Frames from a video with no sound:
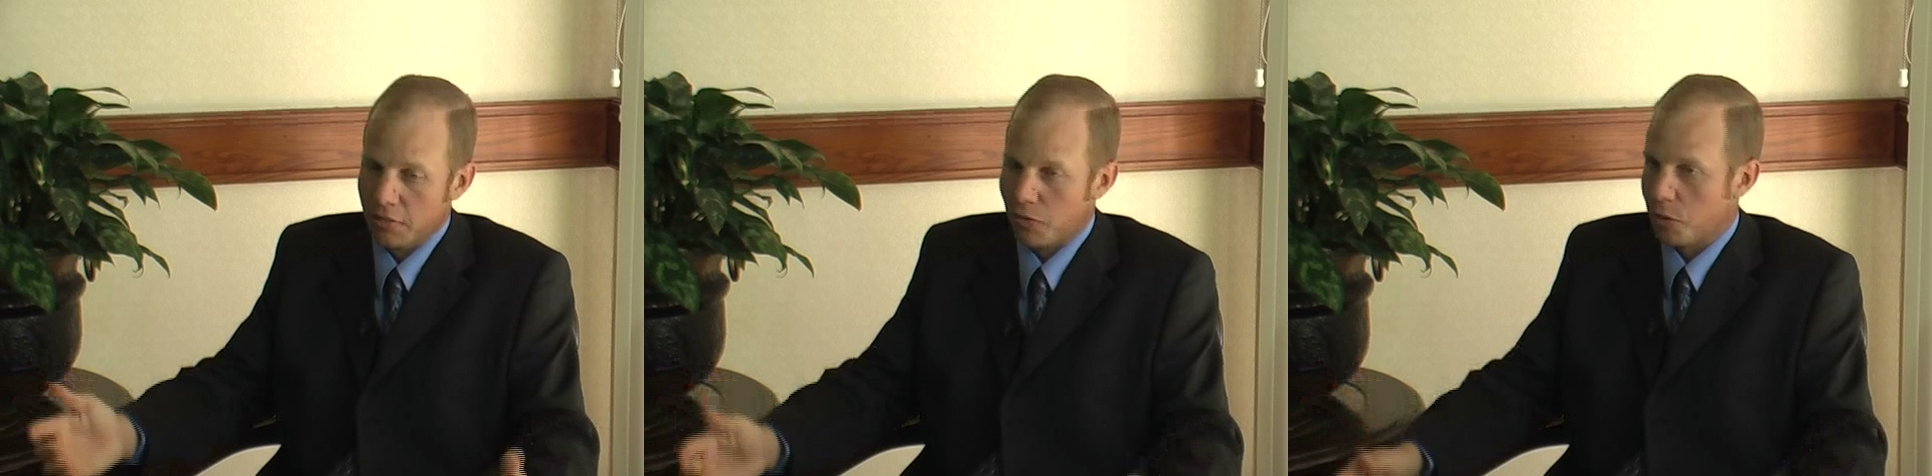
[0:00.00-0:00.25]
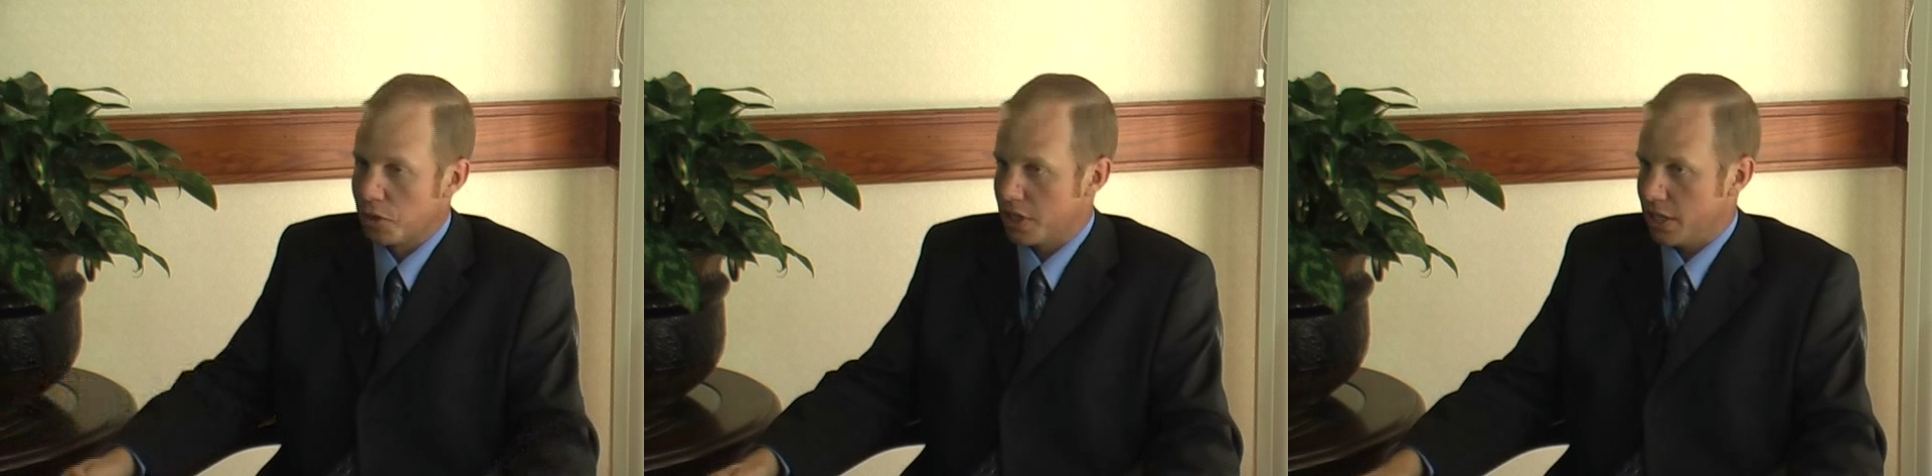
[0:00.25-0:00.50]

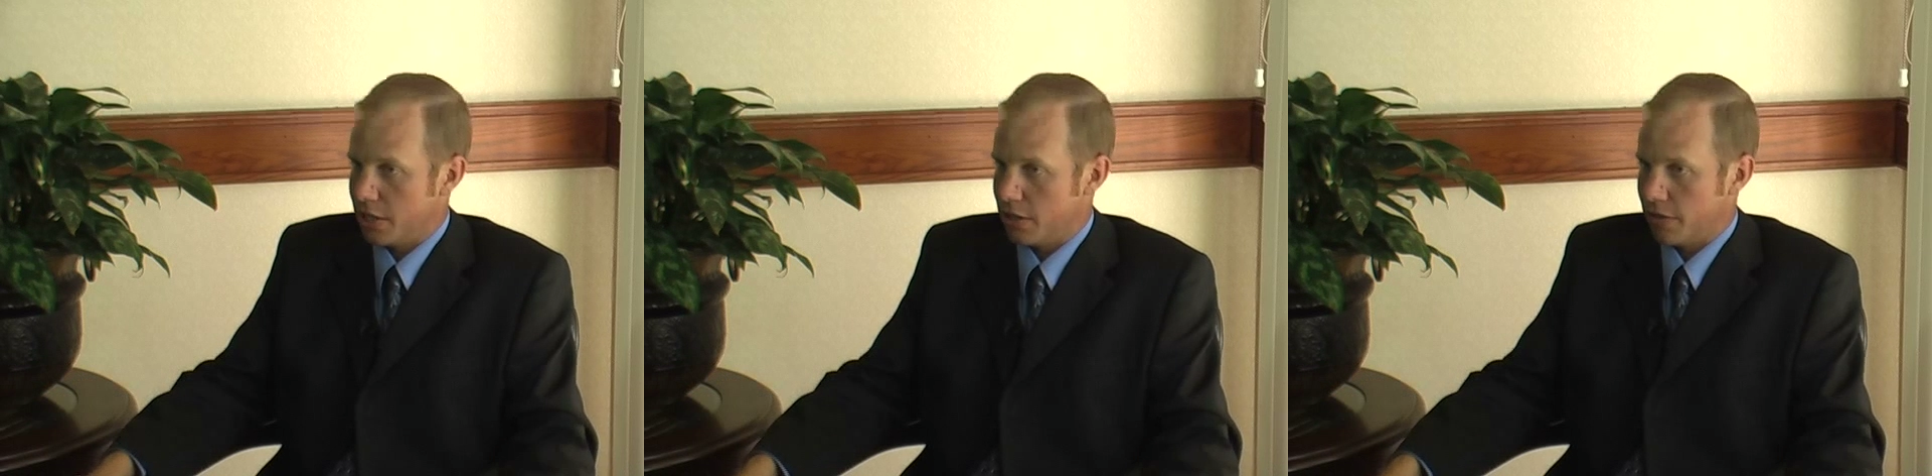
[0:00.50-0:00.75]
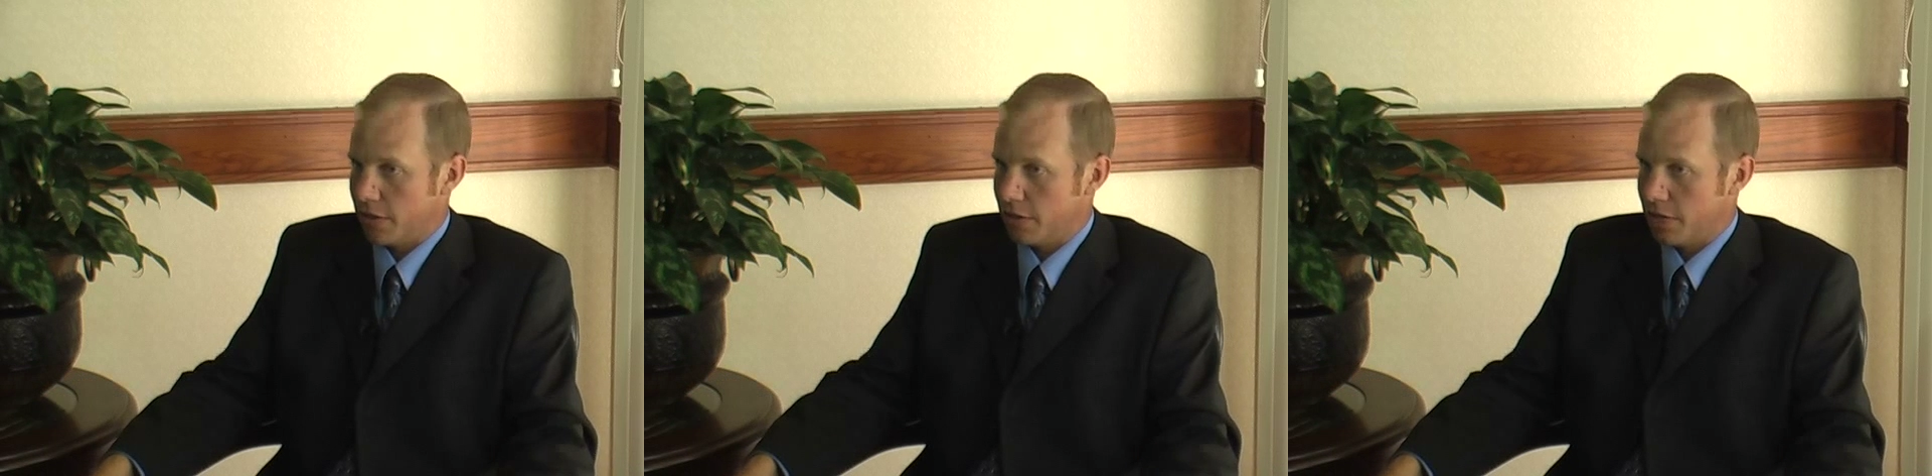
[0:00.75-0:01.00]
14 or
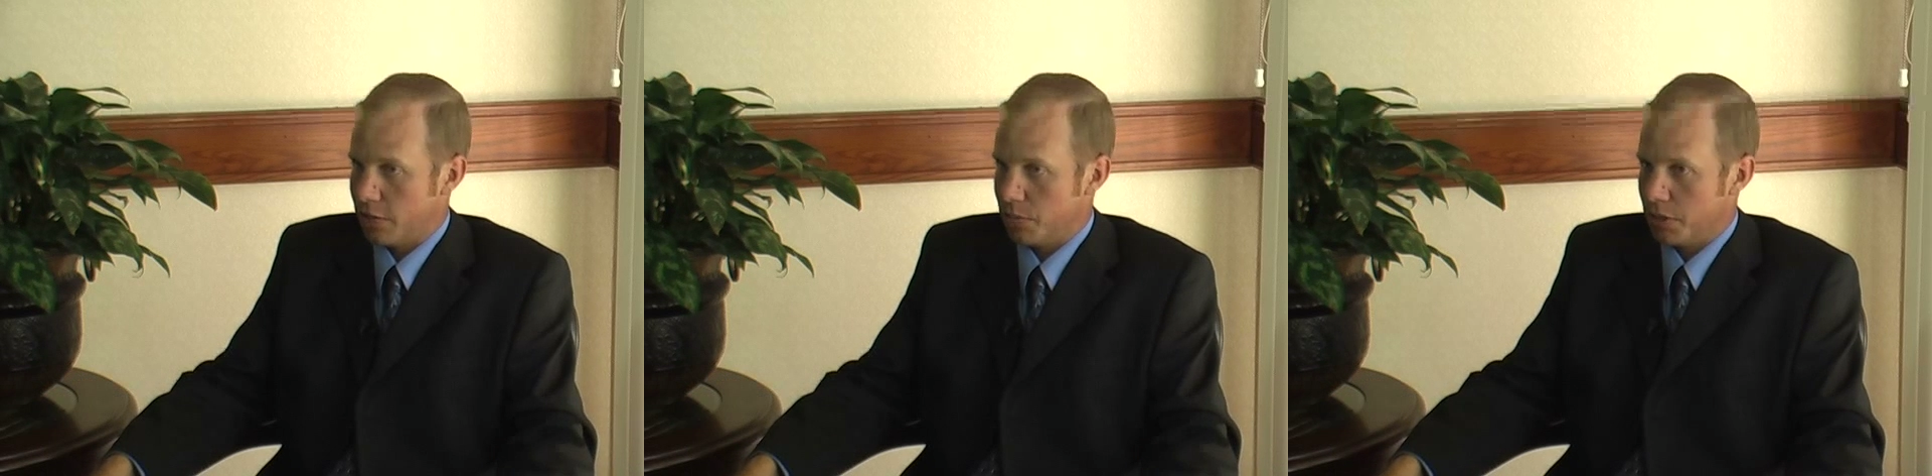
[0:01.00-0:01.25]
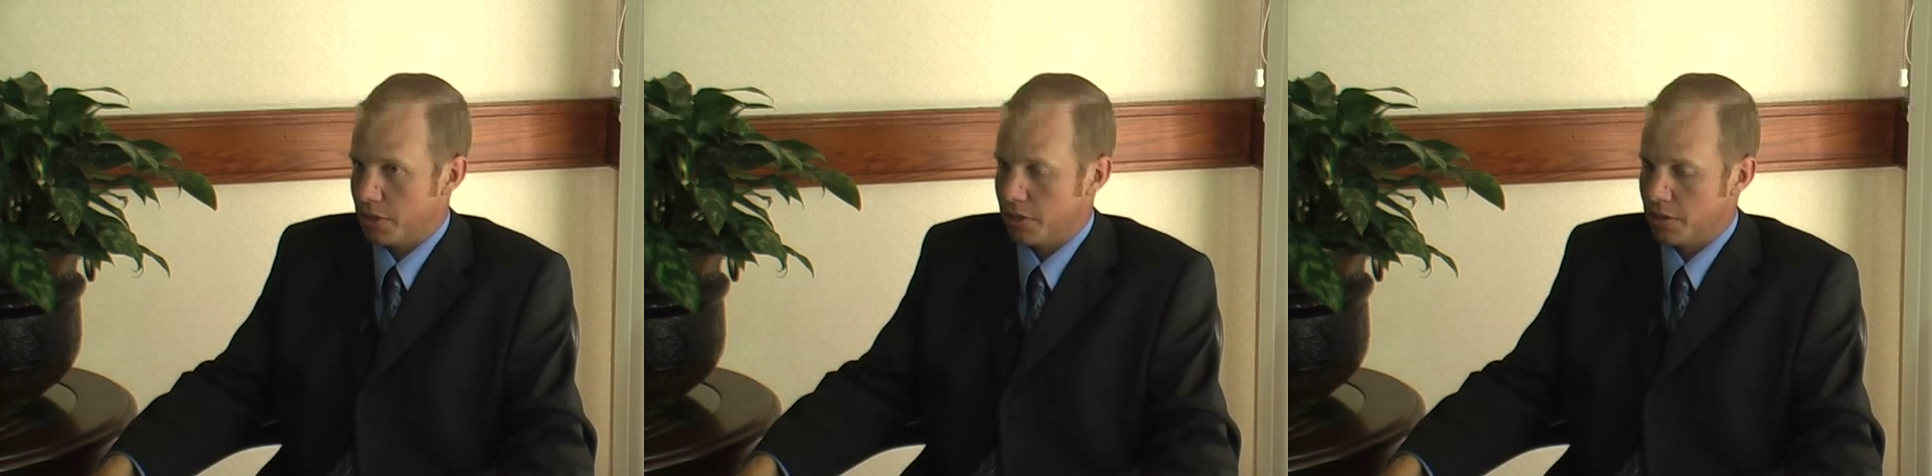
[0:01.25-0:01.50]
15
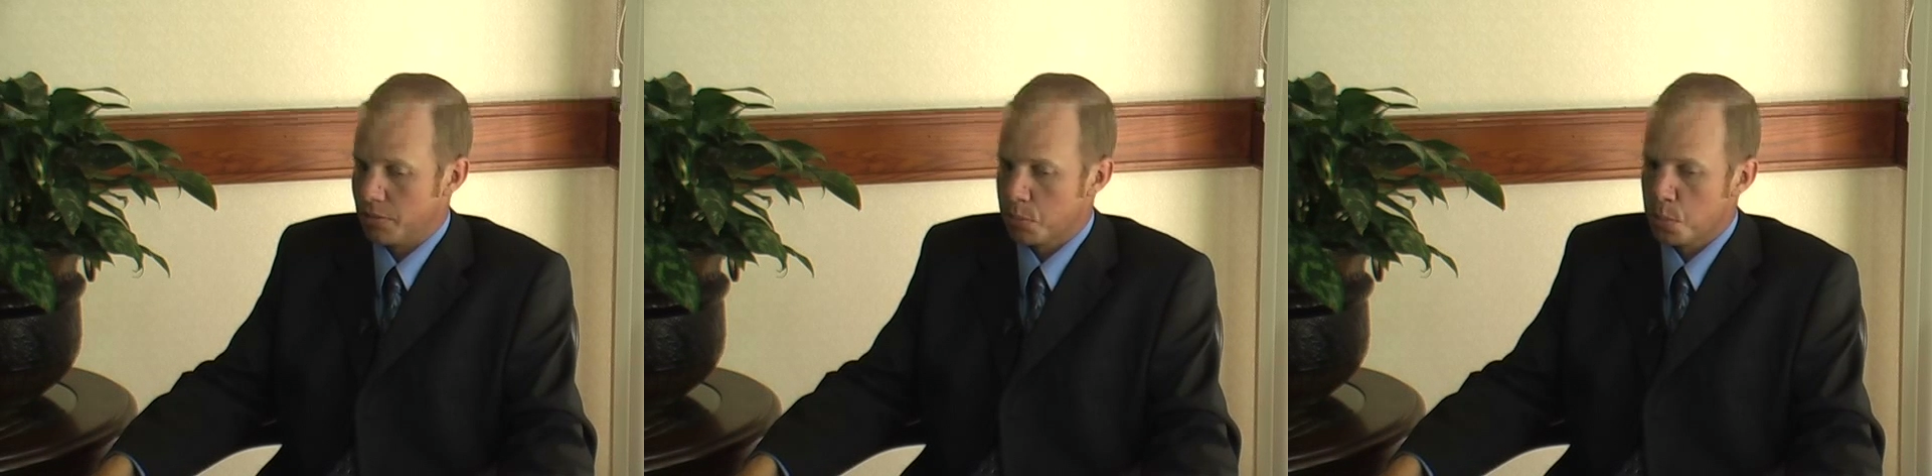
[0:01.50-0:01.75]
bushel.